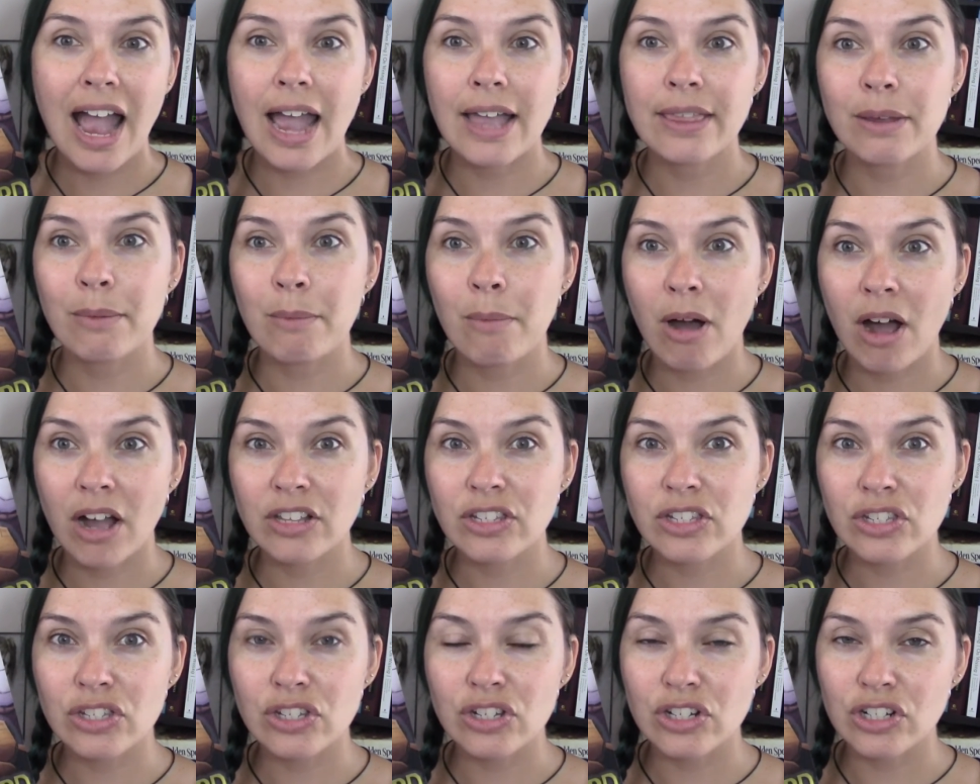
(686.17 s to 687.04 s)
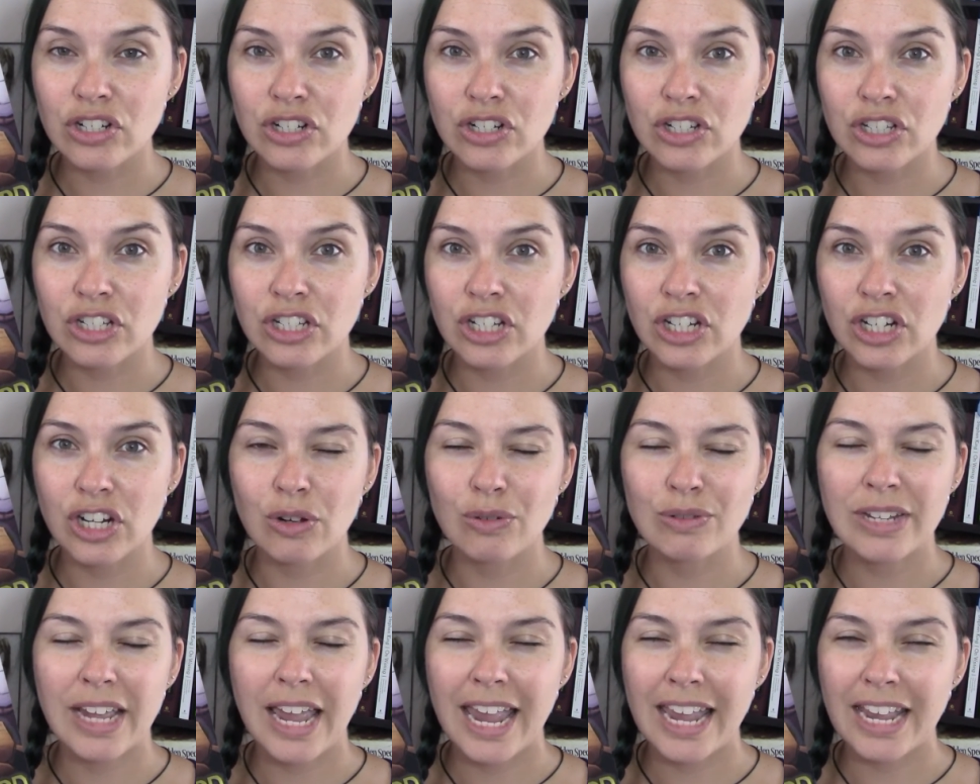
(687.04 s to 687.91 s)
and the monsters you
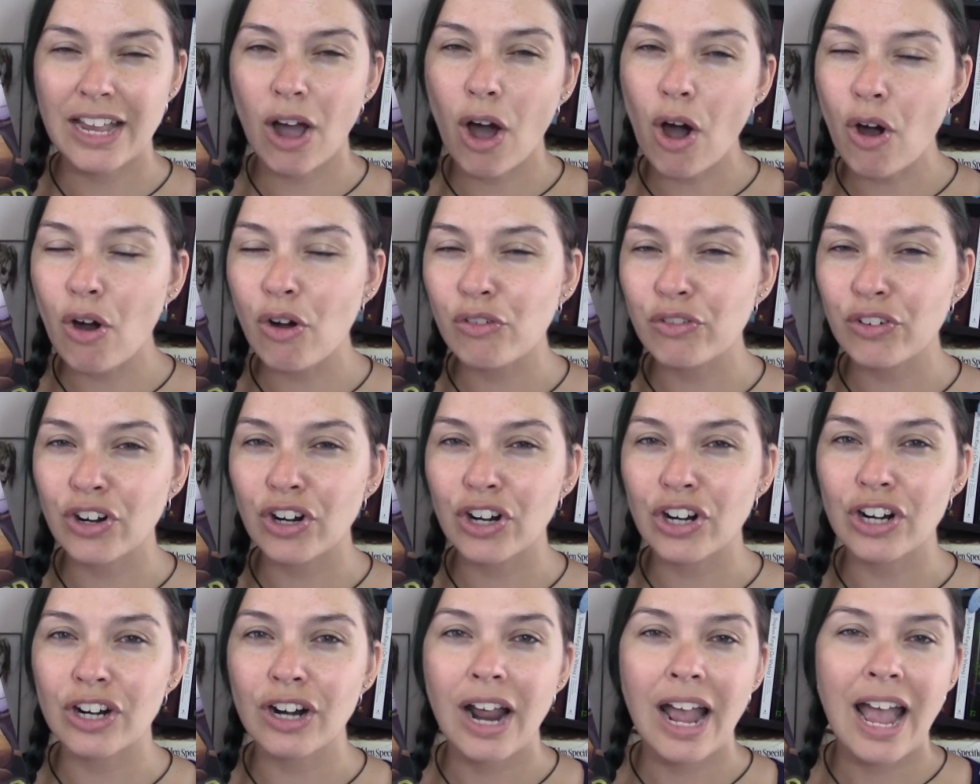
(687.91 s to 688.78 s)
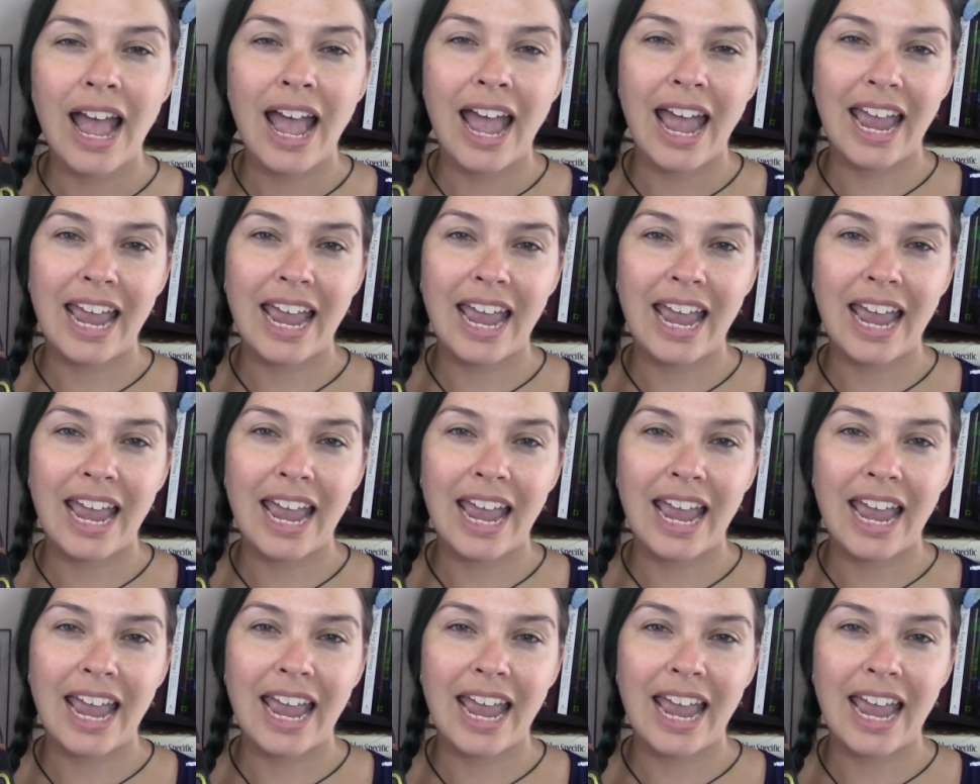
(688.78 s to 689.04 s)
know take over